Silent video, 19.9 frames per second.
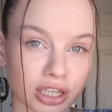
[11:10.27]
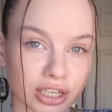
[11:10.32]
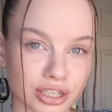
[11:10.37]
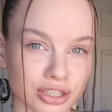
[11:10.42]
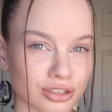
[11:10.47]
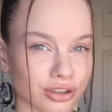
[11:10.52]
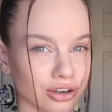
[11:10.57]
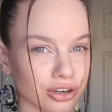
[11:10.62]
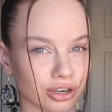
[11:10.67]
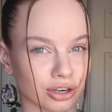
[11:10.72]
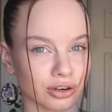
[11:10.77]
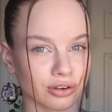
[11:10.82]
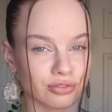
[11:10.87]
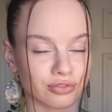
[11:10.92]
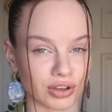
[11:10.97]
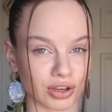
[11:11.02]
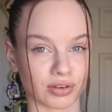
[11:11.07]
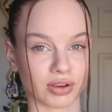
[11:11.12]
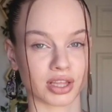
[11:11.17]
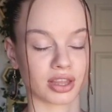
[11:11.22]
These are
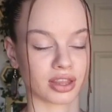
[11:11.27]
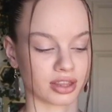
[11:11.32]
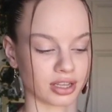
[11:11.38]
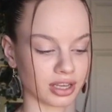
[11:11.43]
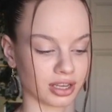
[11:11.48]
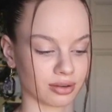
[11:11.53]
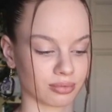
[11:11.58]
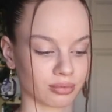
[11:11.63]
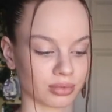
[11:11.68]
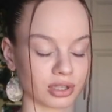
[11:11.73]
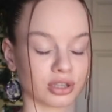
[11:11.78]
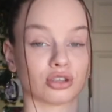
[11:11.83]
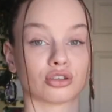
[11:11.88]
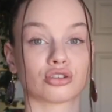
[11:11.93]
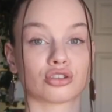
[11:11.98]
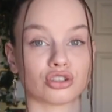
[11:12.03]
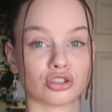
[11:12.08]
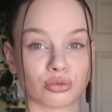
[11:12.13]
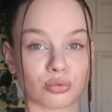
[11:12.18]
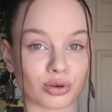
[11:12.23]
very thin, but
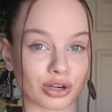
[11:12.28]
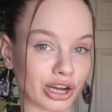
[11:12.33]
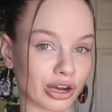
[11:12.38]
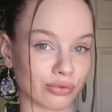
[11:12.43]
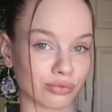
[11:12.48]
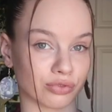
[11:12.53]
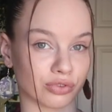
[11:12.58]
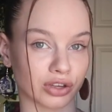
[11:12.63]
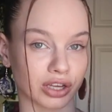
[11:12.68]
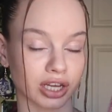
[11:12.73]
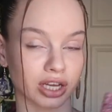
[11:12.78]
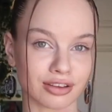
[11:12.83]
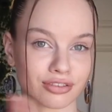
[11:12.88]
they're super comfy.